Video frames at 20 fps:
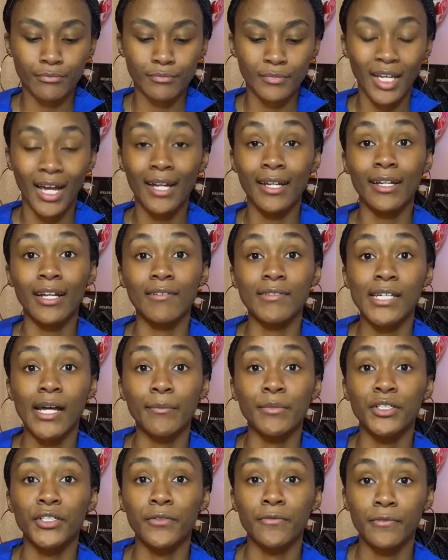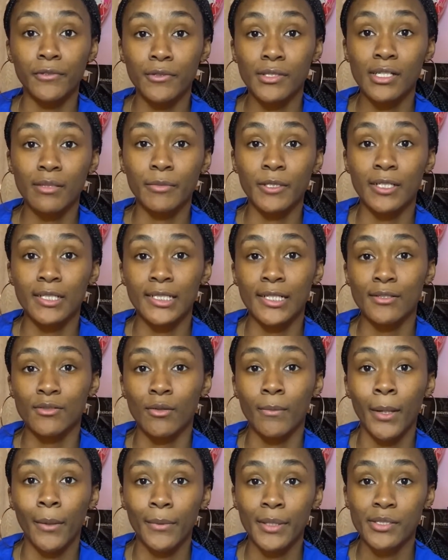didn't have time to diffuse it because I was on
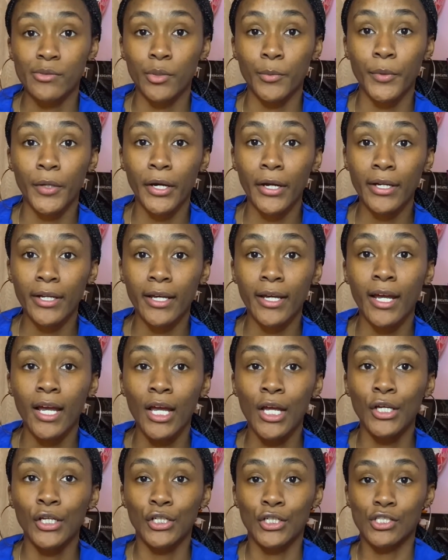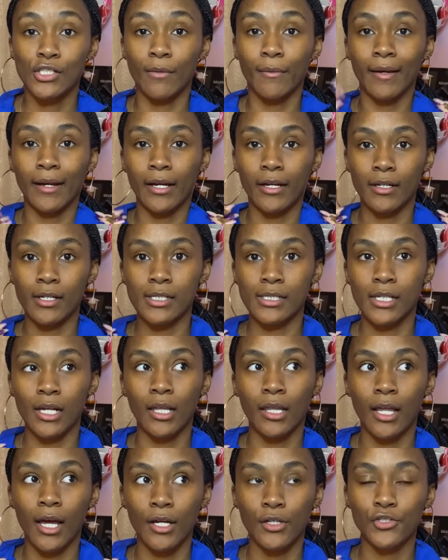my way to a party. So my hair is a
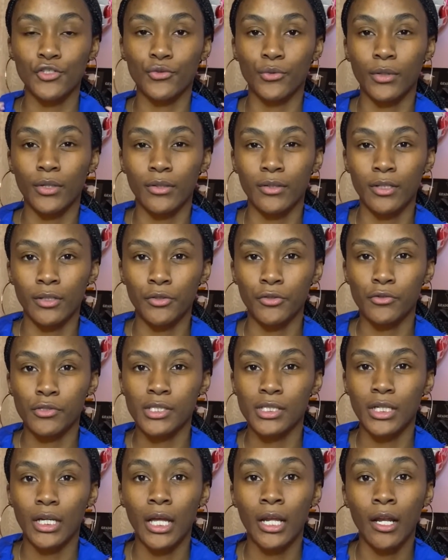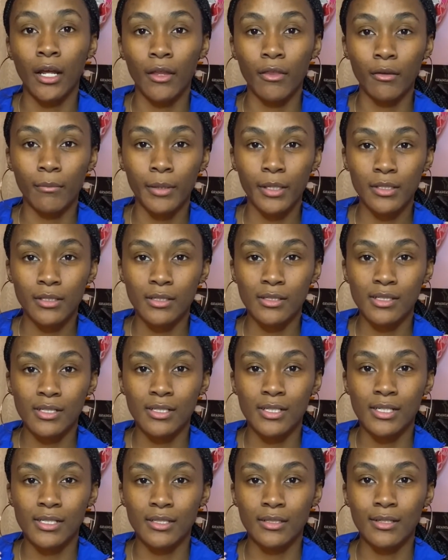lot shorter than you'll see in other pictures. It
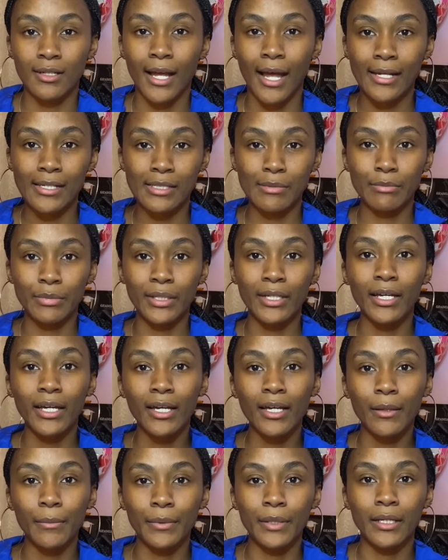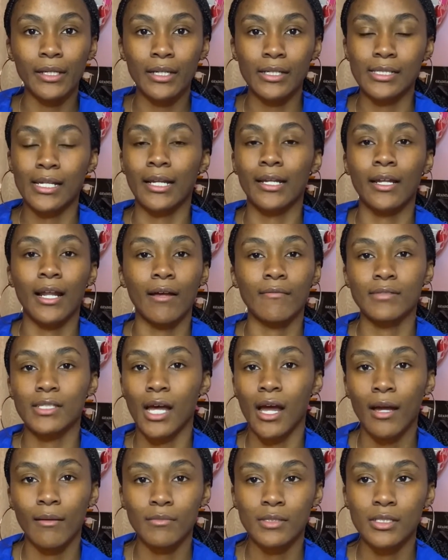doesn't look as big because I didn't have
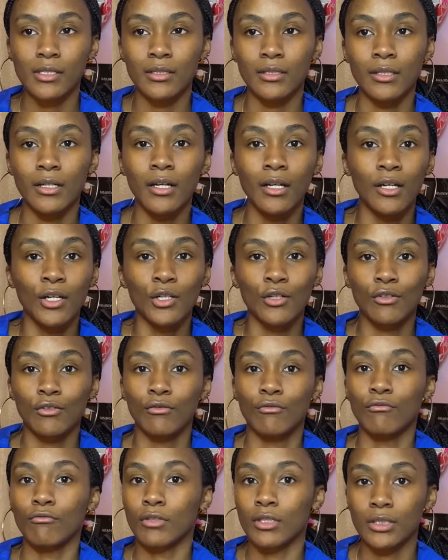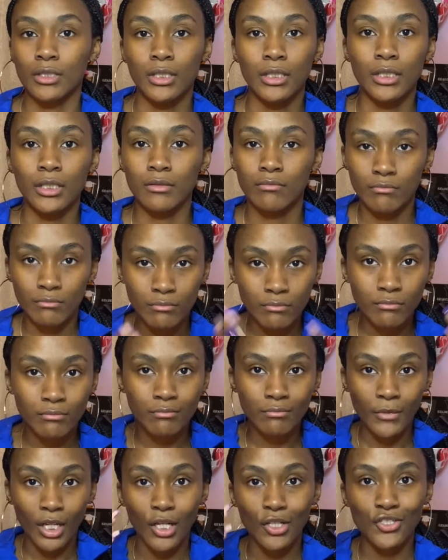time to really
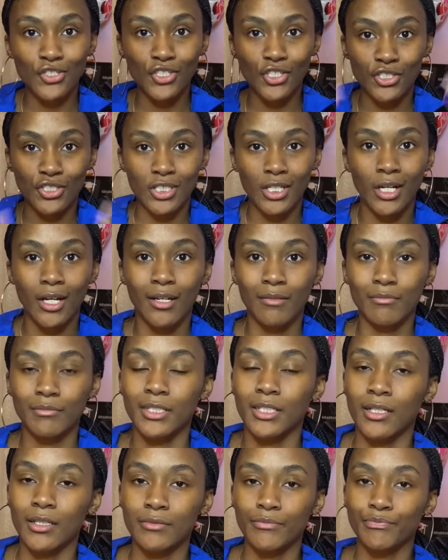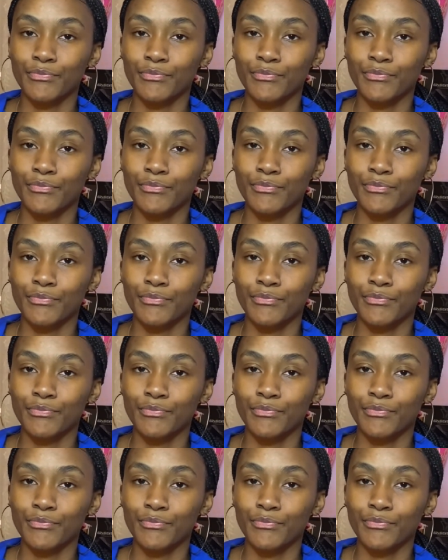zhuzh it up, you know?